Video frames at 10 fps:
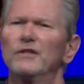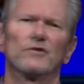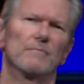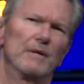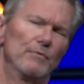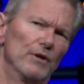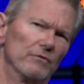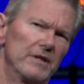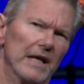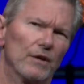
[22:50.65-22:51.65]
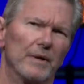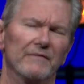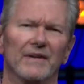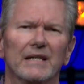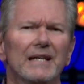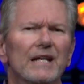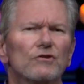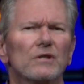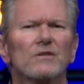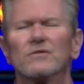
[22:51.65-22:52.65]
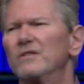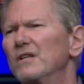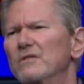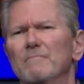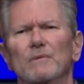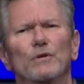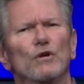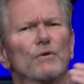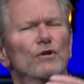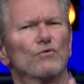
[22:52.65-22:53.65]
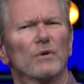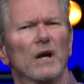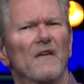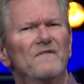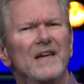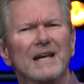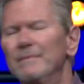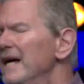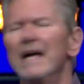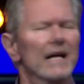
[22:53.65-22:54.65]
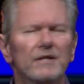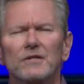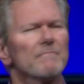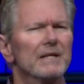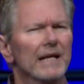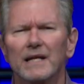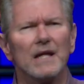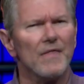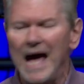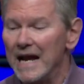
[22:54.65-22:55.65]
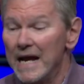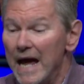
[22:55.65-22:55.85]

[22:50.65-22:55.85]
It doesn't mean we don't take great vacations. It doesn't mean we don't enjoy our family. It doesn't mean any of that.